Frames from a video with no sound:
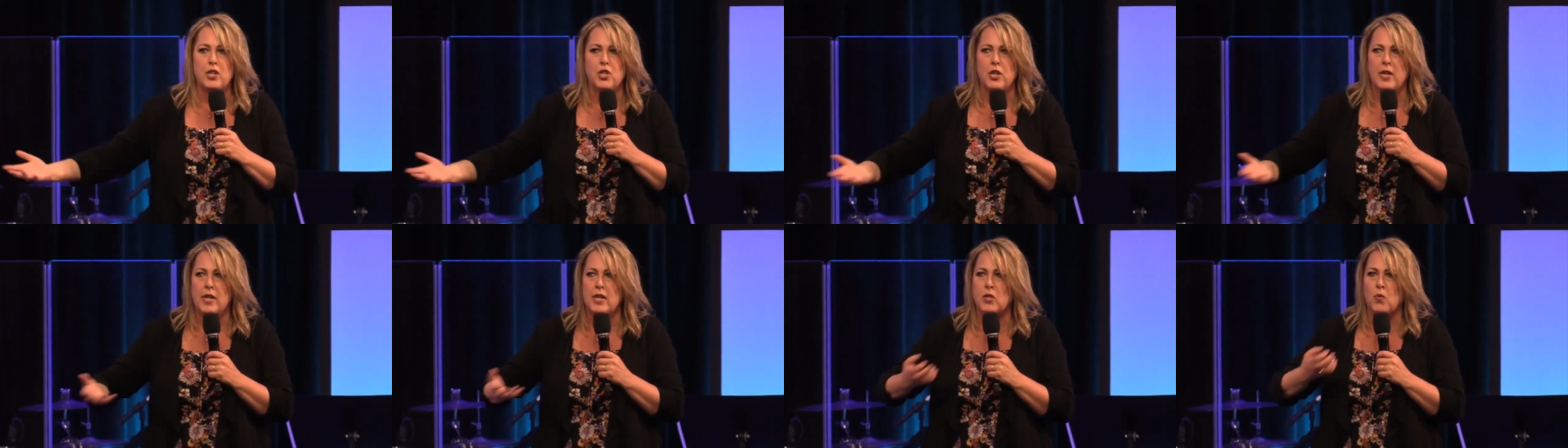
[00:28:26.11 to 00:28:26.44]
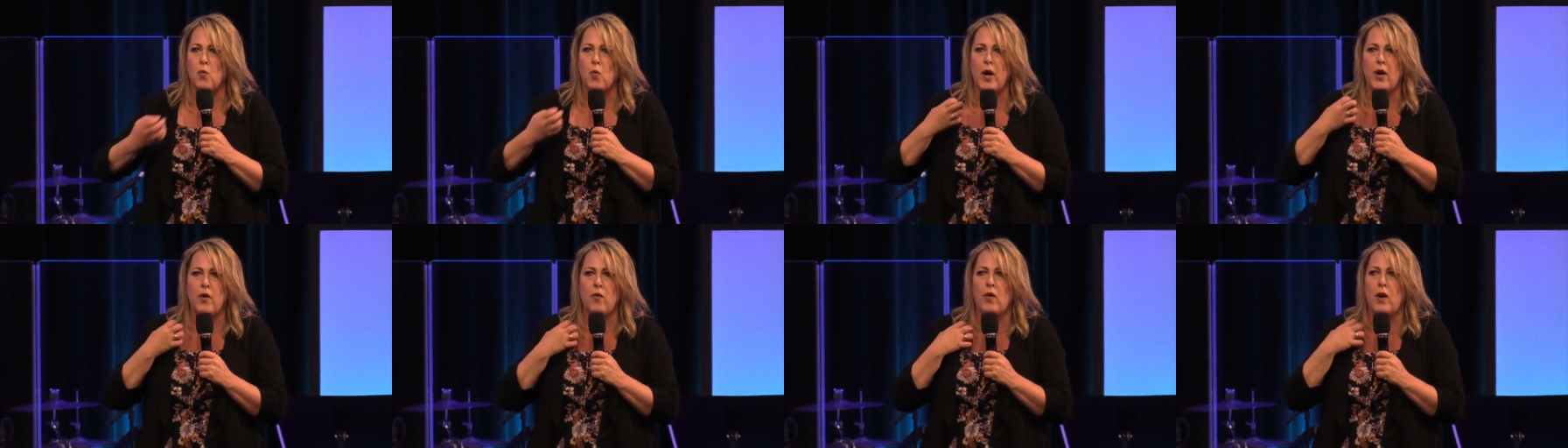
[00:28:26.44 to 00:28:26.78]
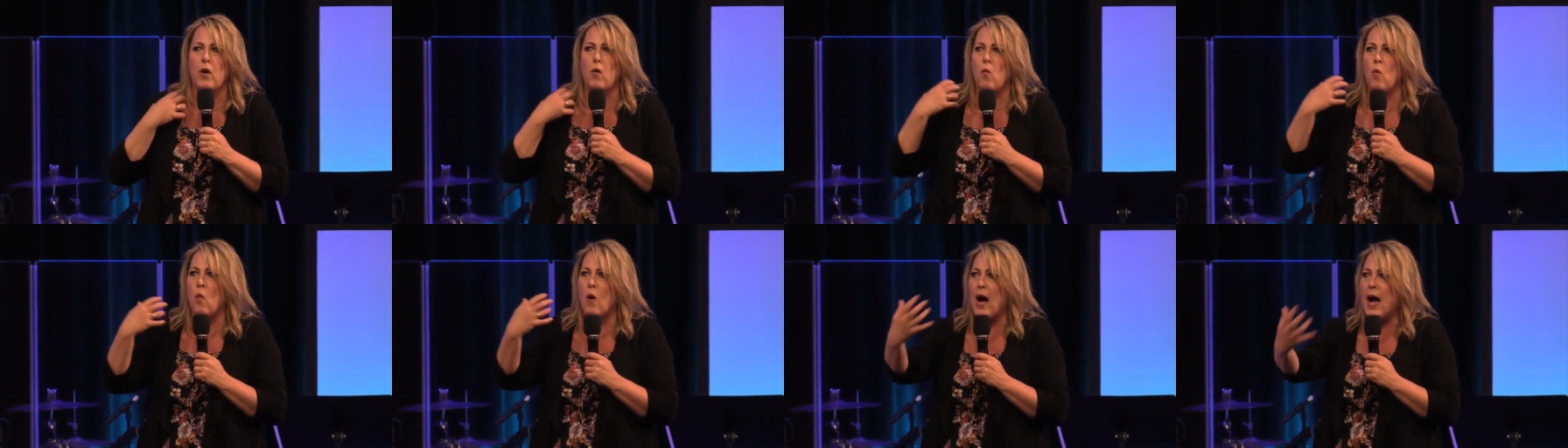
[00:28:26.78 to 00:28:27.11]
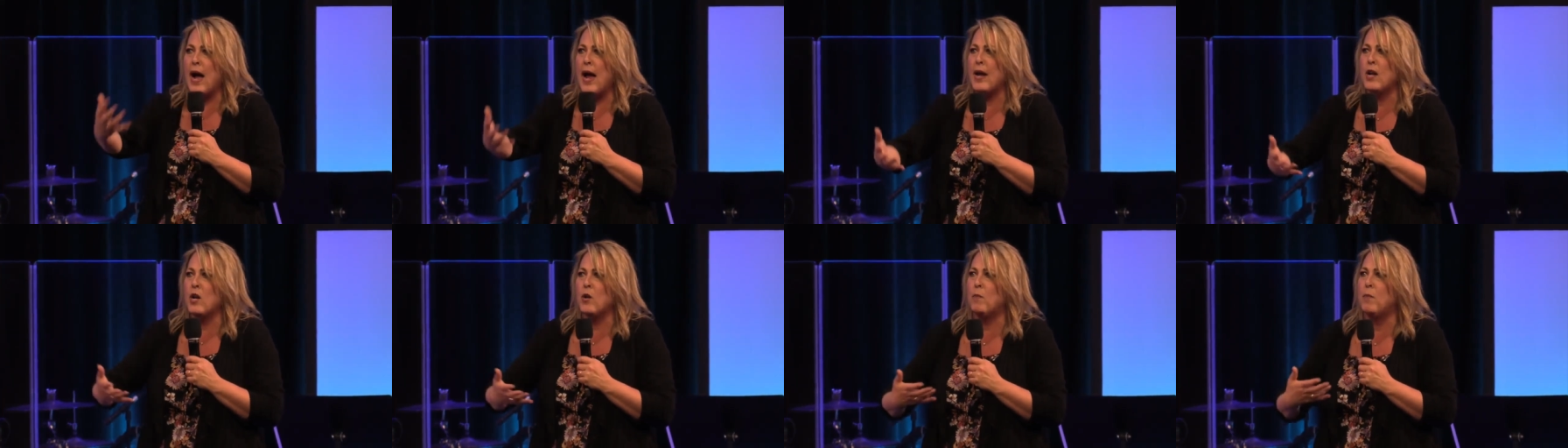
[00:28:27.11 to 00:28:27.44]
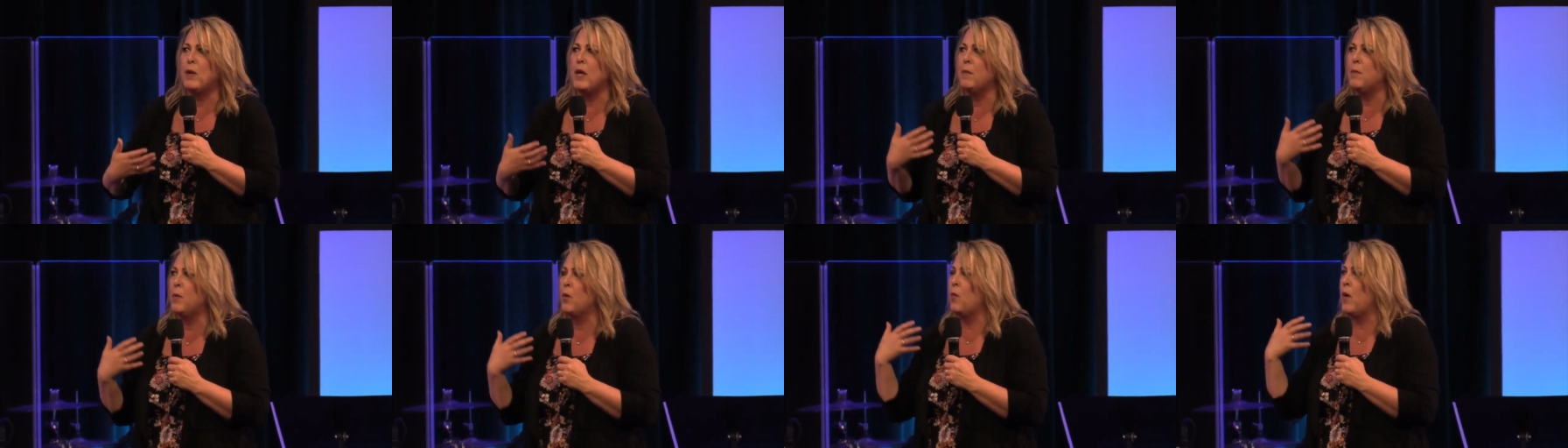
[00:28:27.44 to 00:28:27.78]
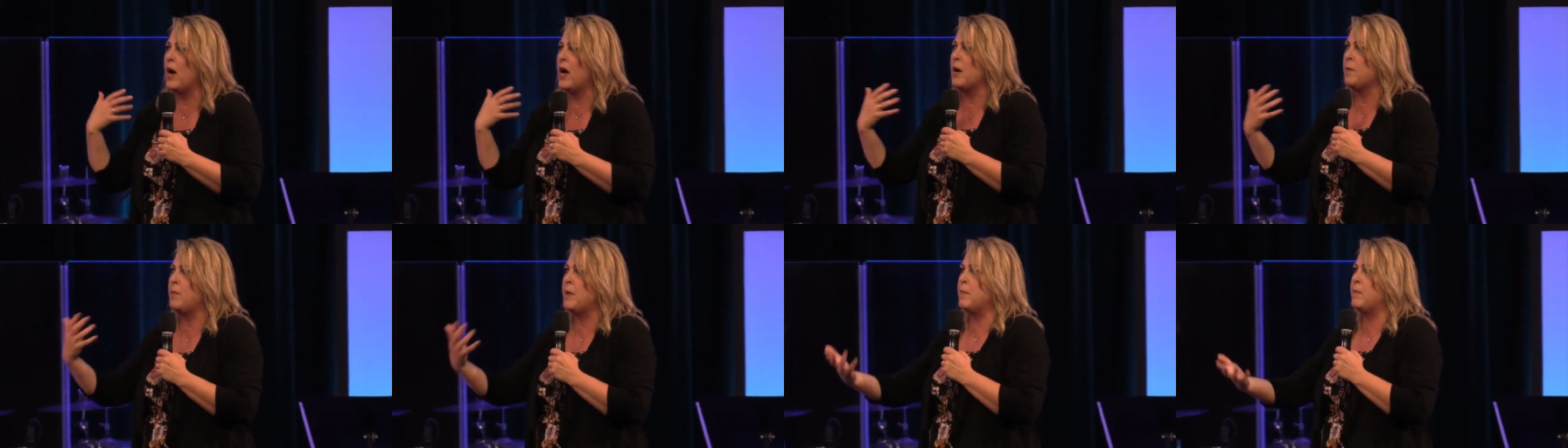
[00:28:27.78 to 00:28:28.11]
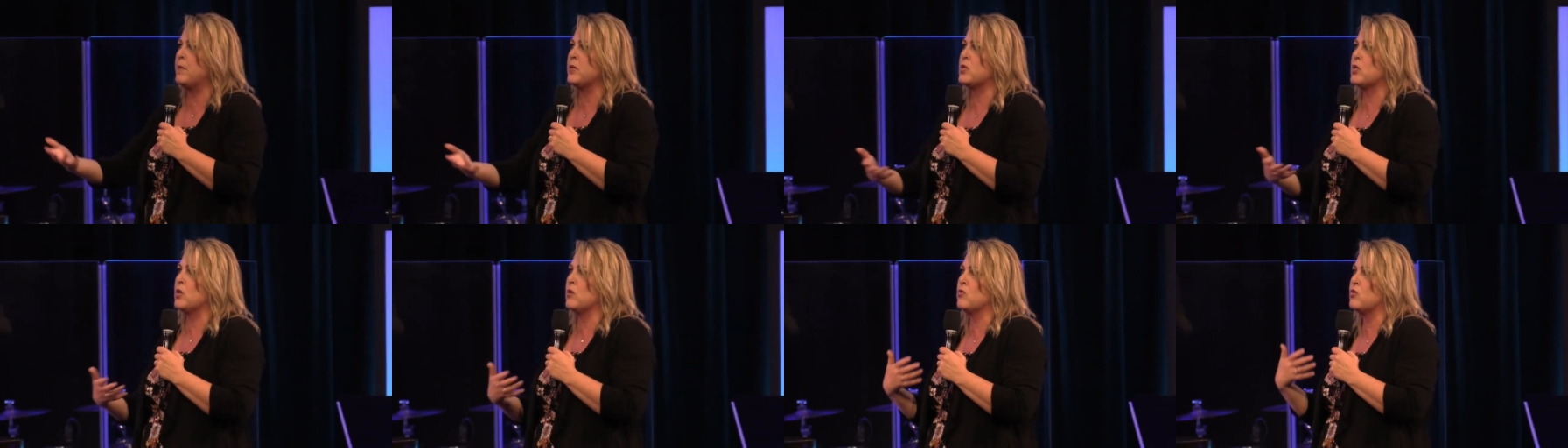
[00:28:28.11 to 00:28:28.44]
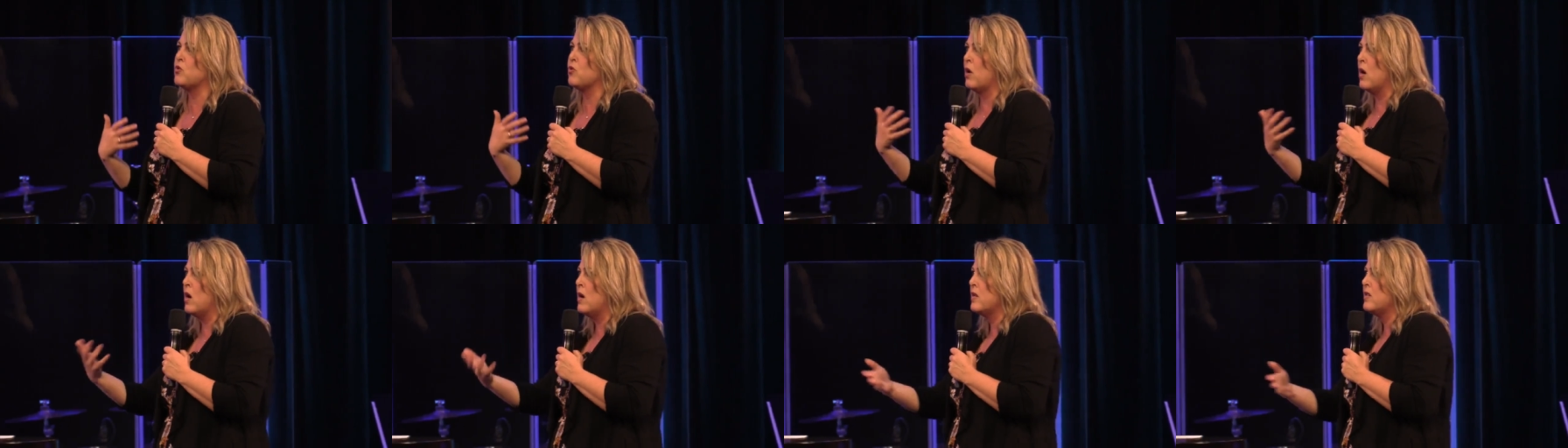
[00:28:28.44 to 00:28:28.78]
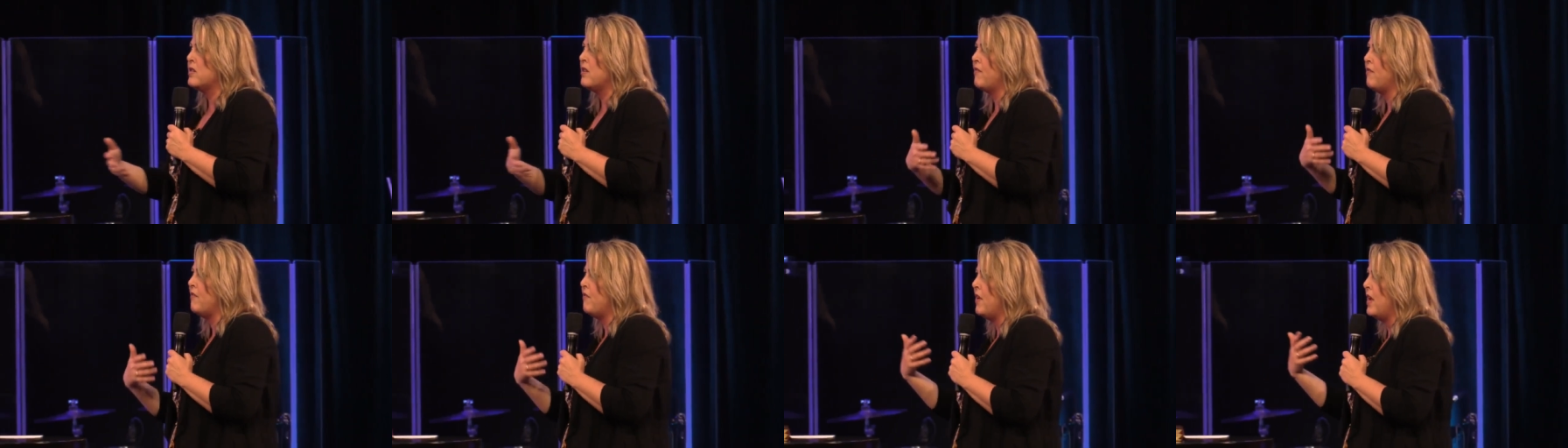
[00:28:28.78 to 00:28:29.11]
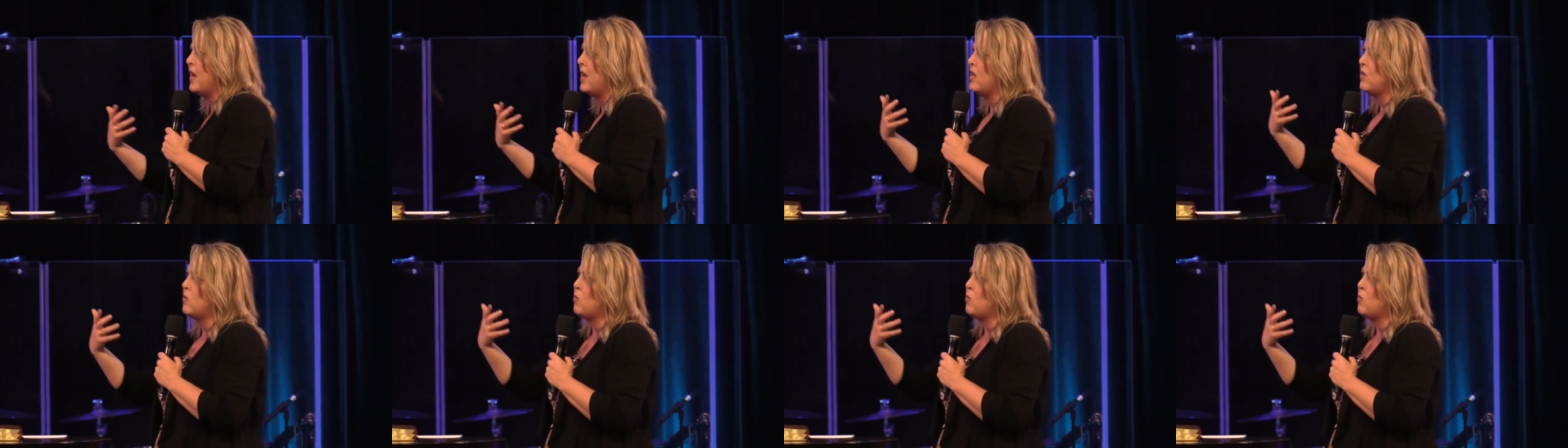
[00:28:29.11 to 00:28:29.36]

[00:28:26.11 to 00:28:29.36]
He's wondering why do people, why are people so drawn to faith?